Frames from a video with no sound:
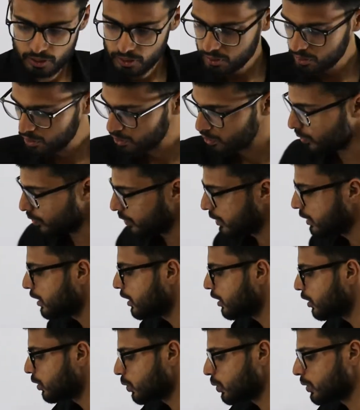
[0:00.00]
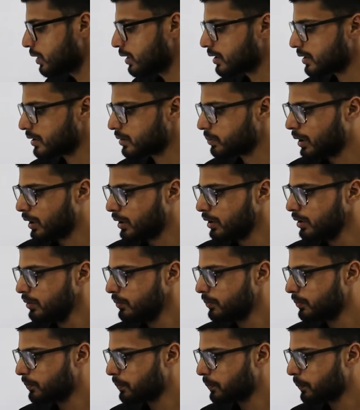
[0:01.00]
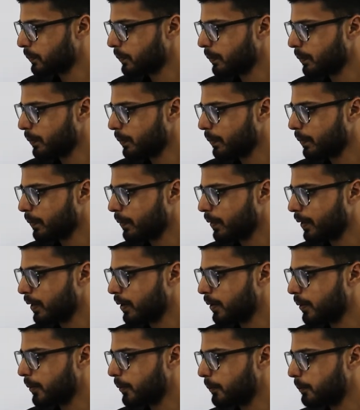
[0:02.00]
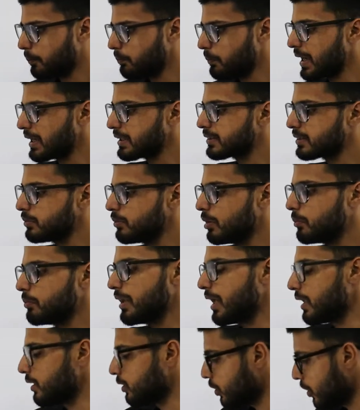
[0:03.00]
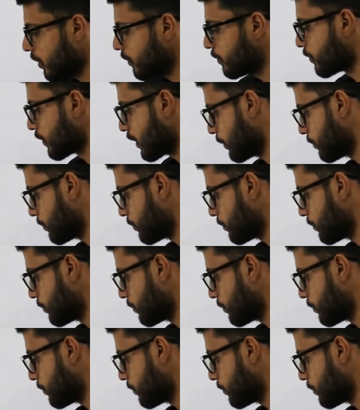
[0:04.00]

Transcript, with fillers: so we need to determine maximum length of